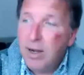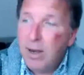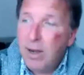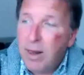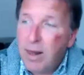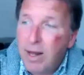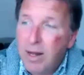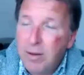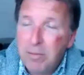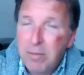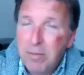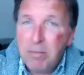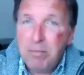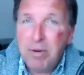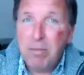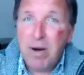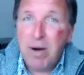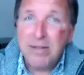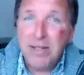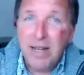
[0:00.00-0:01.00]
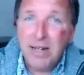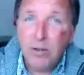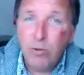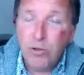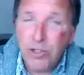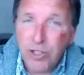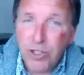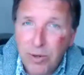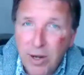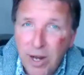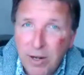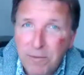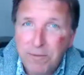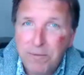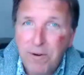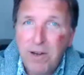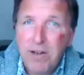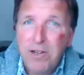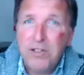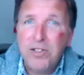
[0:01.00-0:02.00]
um, but my dad also had
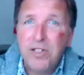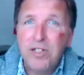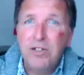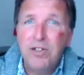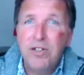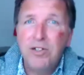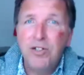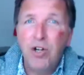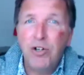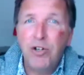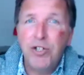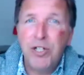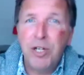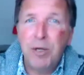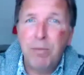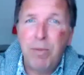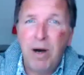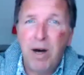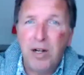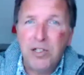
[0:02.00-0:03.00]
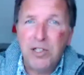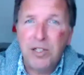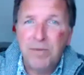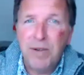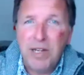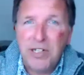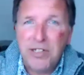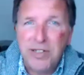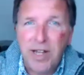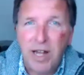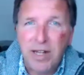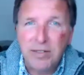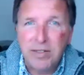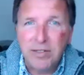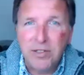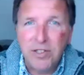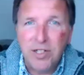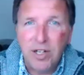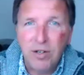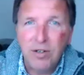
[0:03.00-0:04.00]
friends in the dodgier parts of East
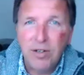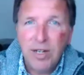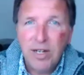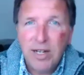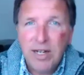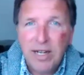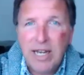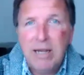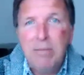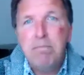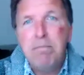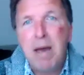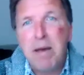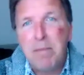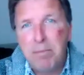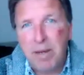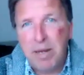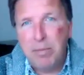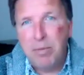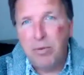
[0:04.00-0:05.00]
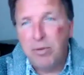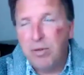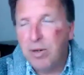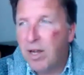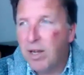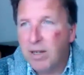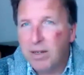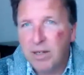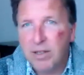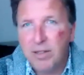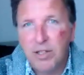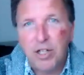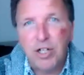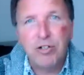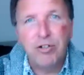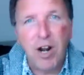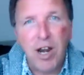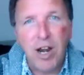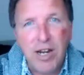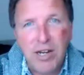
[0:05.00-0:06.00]
London, so he met people like uh, the
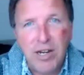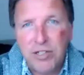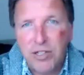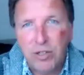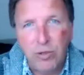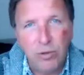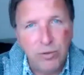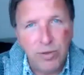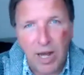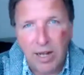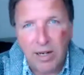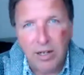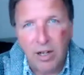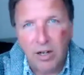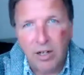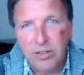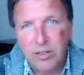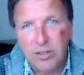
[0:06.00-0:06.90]
Krays and all that lot.